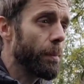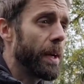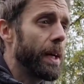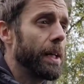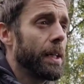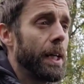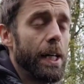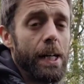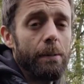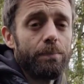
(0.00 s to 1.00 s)
But yeah,
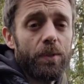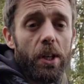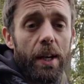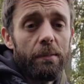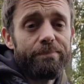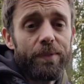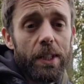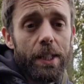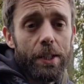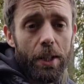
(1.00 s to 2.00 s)
so yeah,
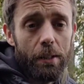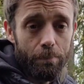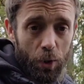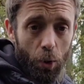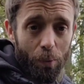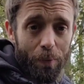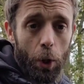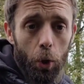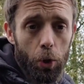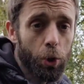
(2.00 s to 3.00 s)
this is the sort of
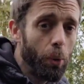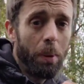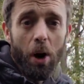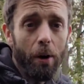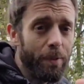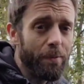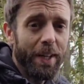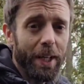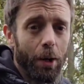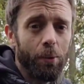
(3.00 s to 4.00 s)
cut and shut part of the
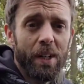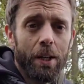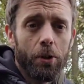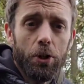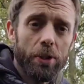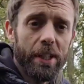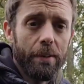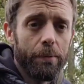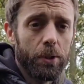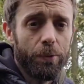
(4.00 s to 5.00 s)
video, because you see
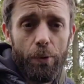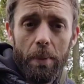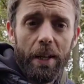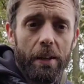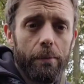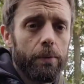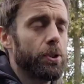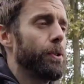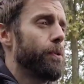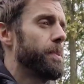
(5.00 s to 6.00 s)
the footage from linear and
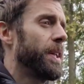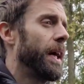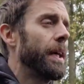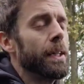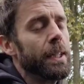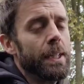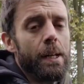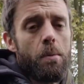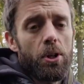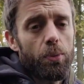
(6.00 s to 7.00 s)
footage from today.
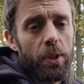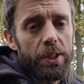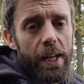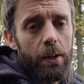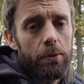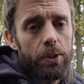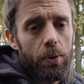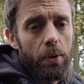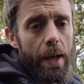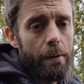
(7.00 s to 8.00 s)
But I just want to say
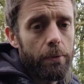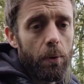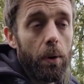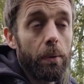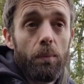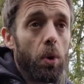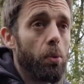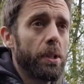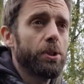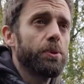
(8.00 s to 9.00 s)
to everyone,
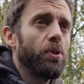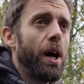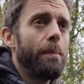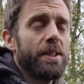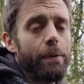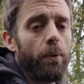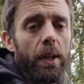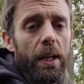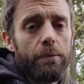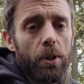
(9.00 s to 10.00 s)
all my subscribers, everyone
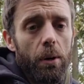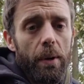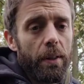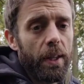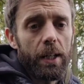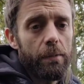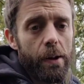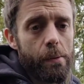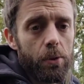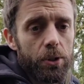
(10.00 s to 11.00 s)
that leaves a comment, thank you
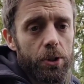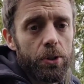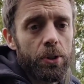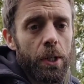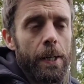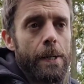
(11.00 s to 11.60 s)
very much, because